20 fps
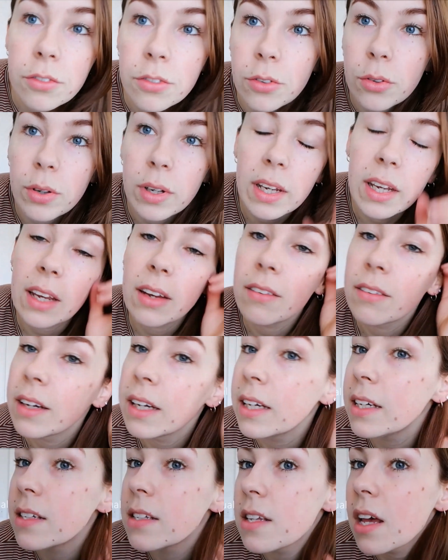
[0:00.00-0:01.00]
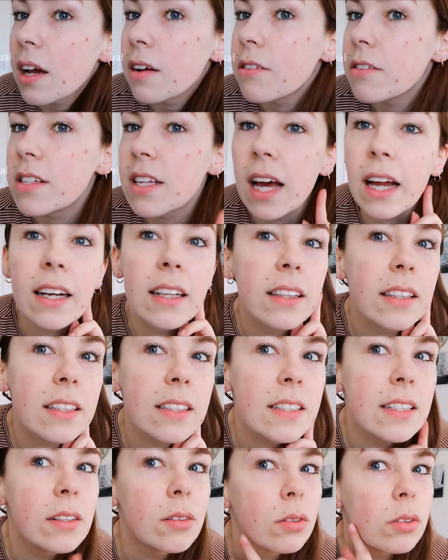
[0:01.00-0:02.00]
For earrings, I just added
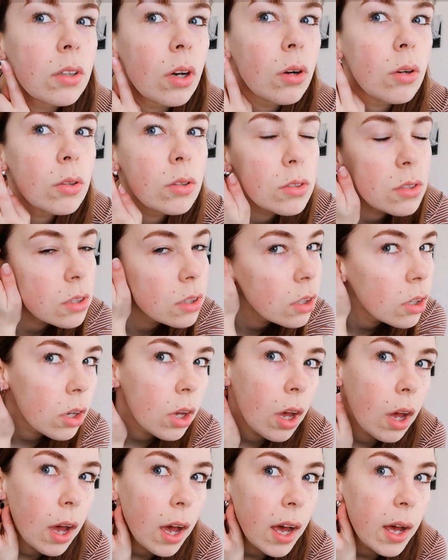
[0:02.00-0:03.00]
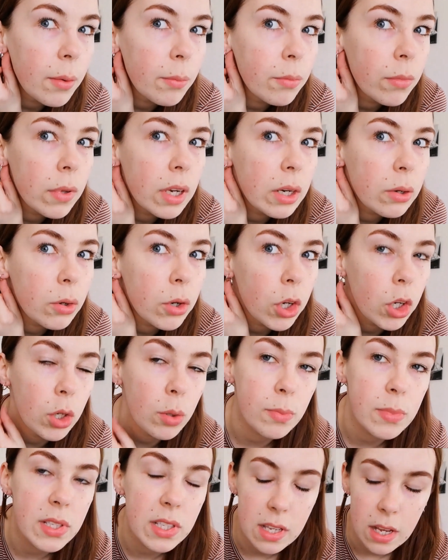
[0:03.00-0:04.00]
these little gold little
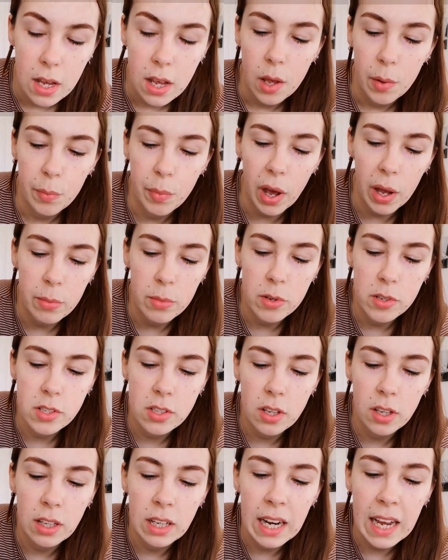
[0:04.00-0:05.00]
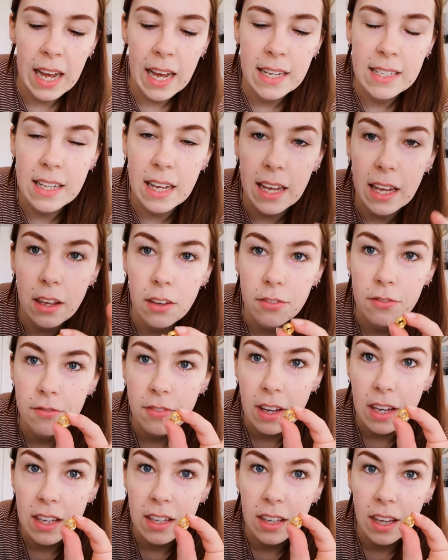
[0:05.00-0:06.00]
hoops, but I'm also going to add a
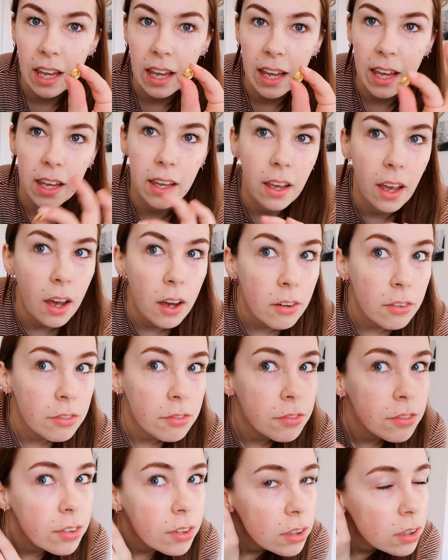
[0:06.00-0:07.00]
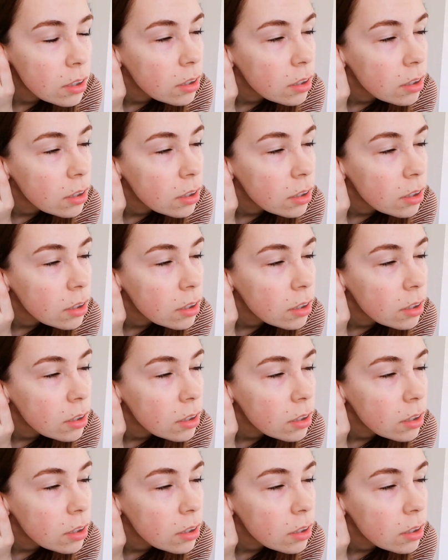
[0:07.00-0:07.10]
fake ear cuff,